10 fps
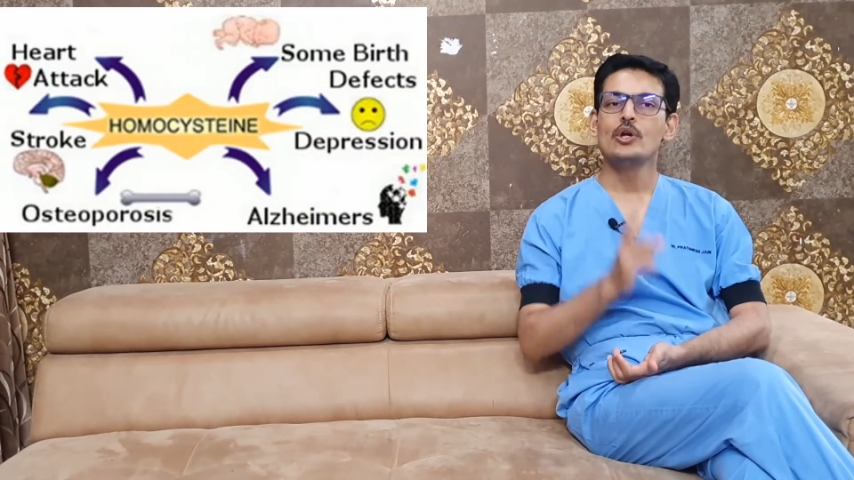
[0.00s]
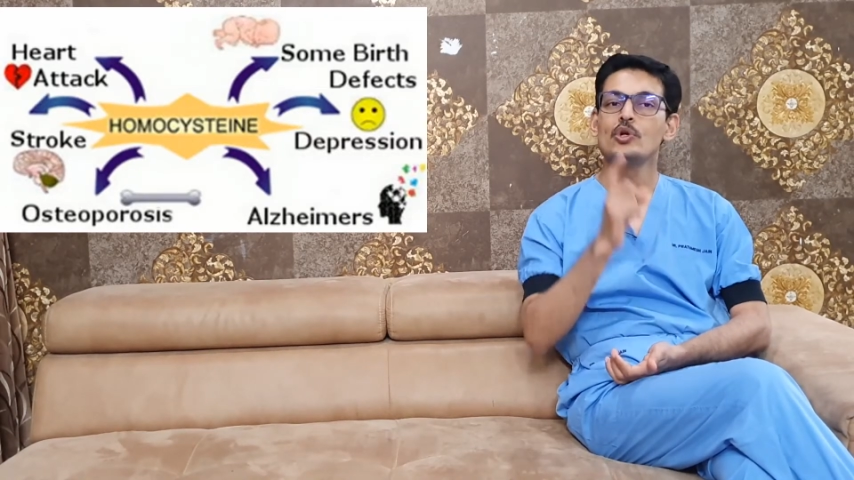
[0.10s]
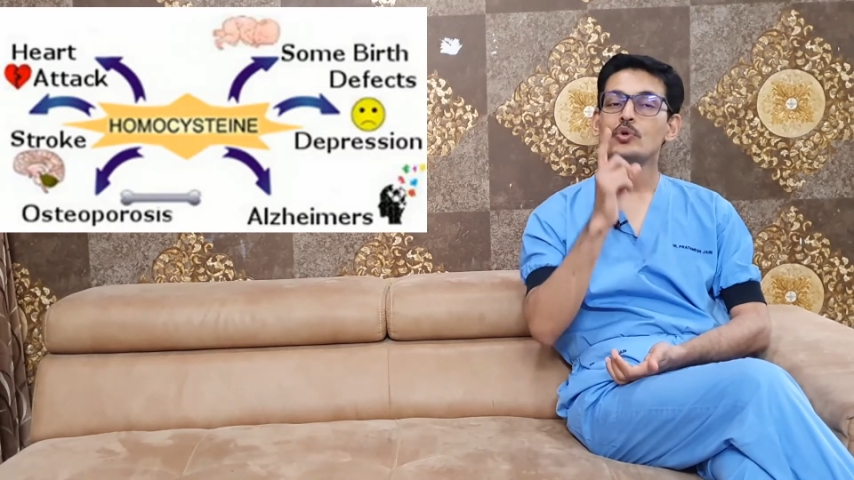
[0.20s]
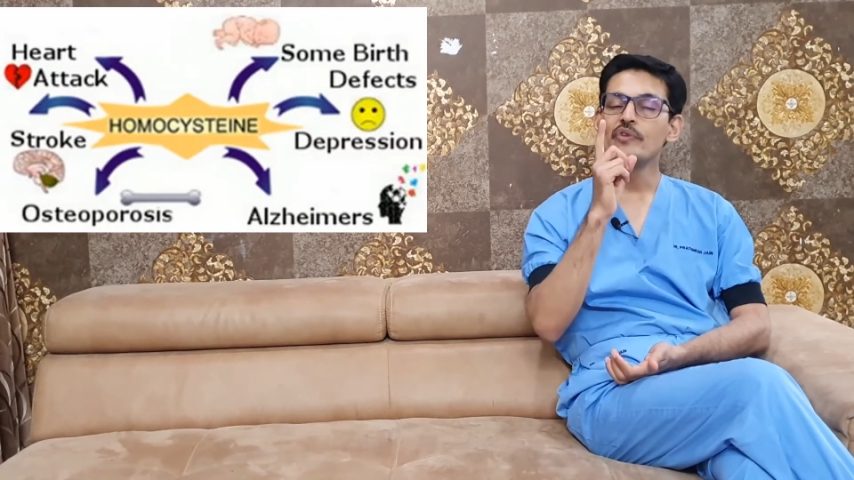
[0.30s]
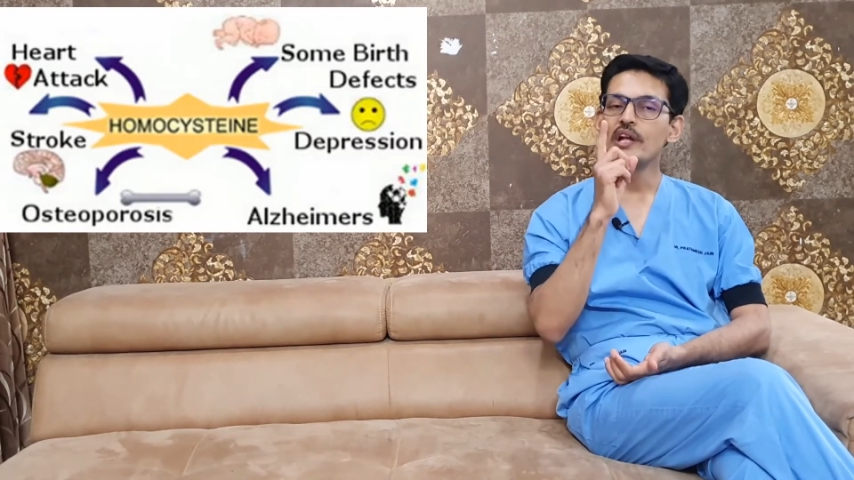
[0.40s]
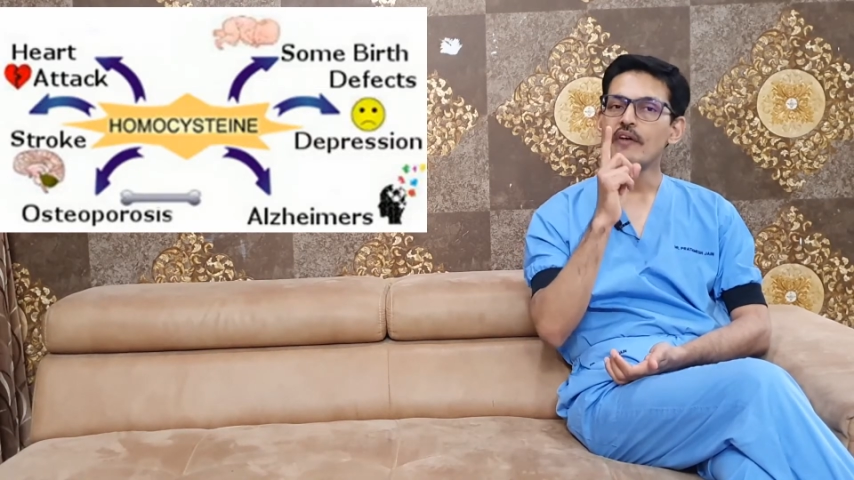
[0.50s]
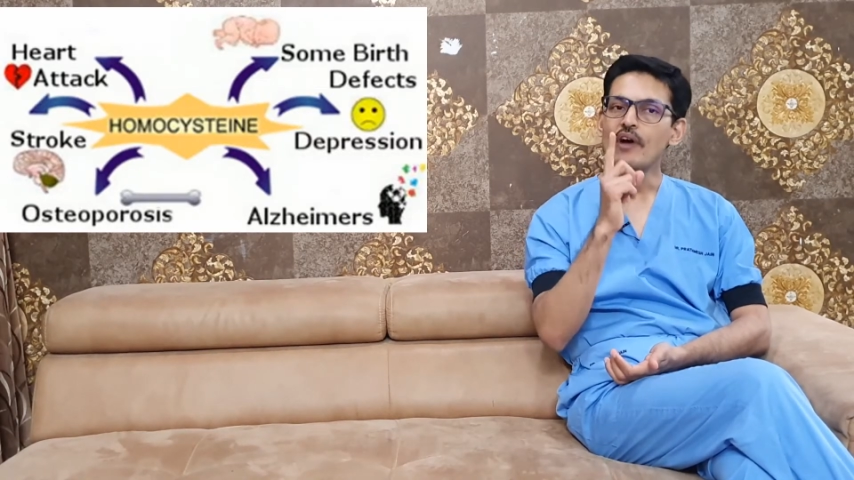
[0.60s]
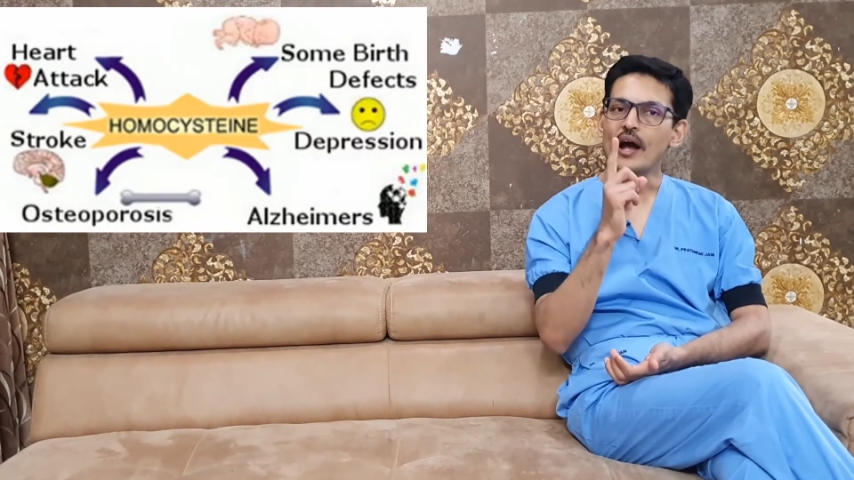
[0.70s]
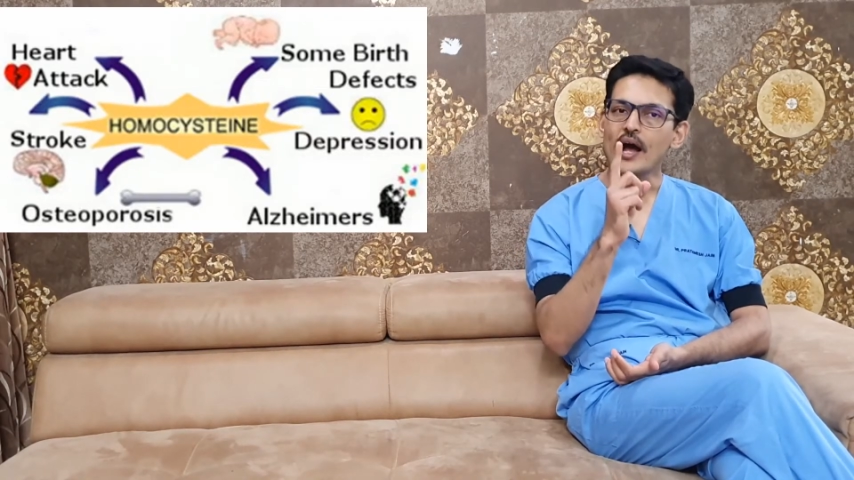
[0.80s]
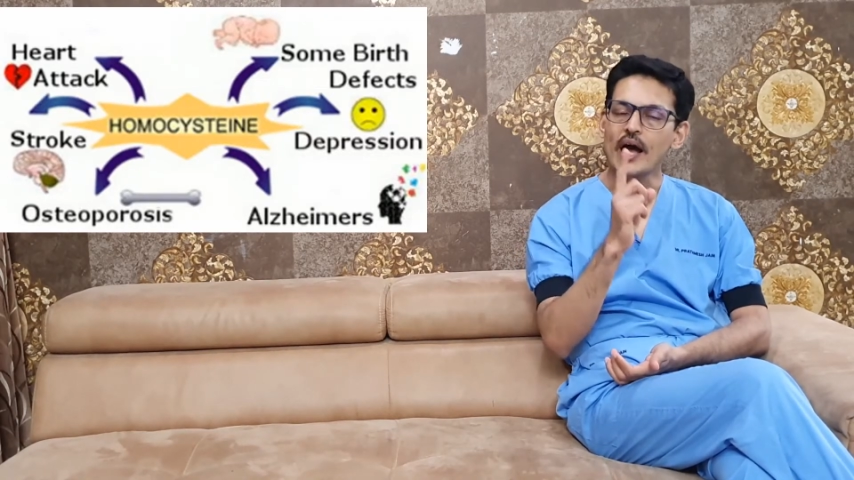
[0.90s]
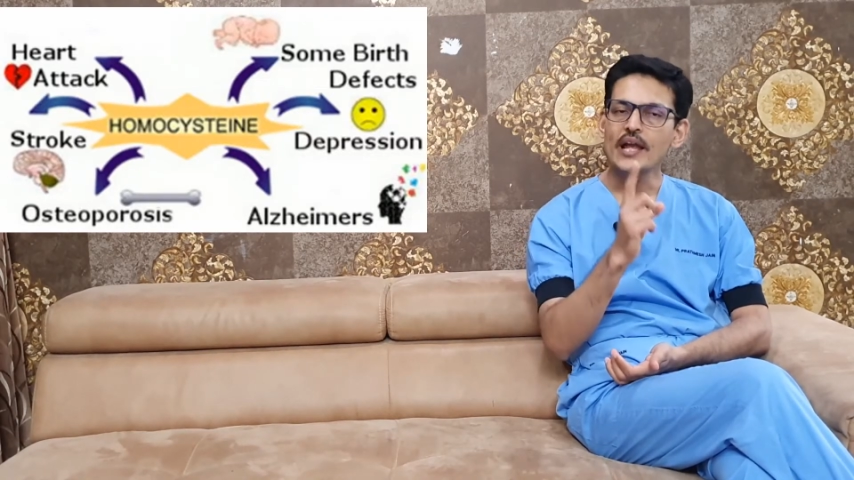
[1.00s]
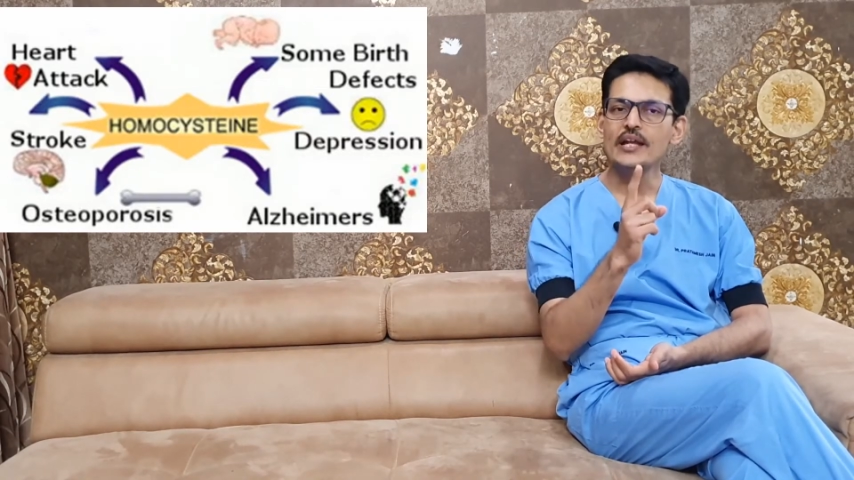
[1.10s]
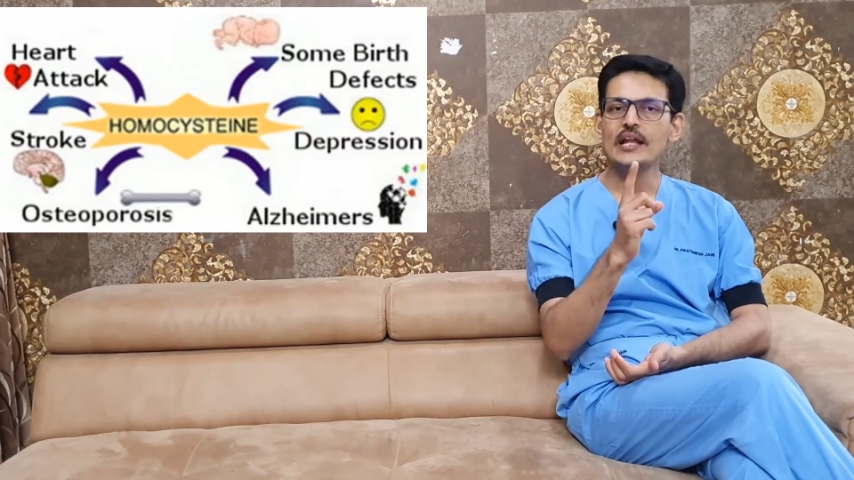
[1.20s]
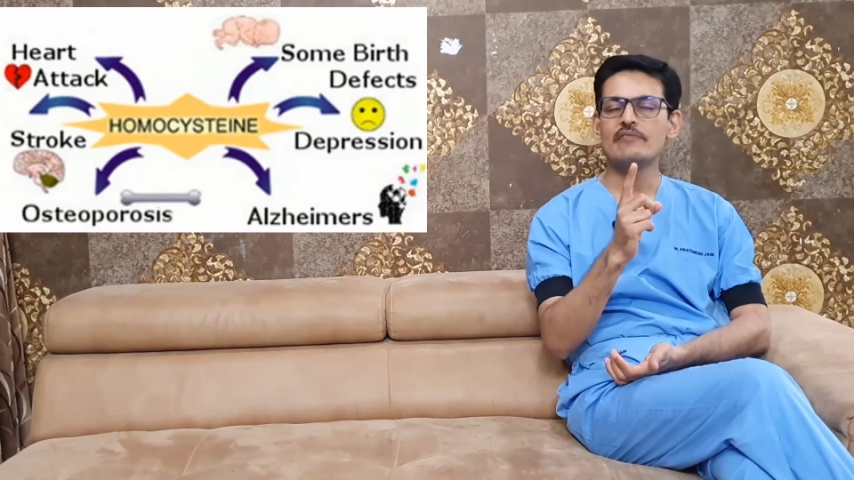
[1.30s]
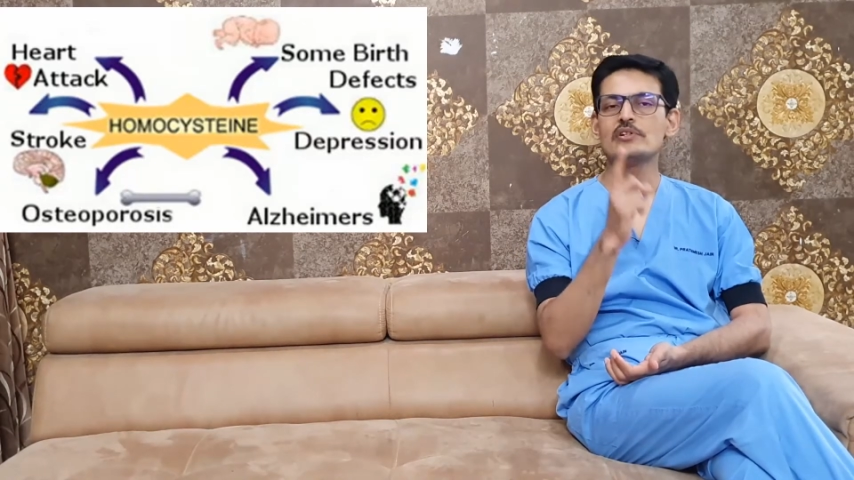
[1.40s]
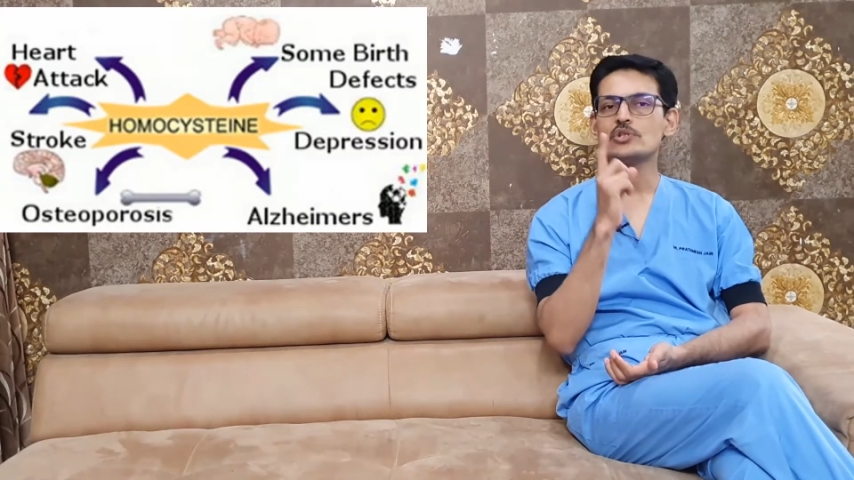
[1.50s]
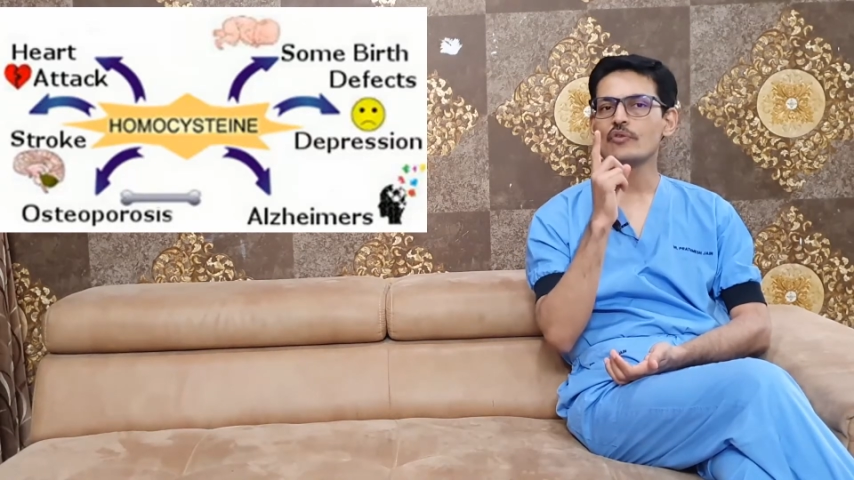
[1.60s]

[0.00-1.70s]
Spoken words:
you will have high levels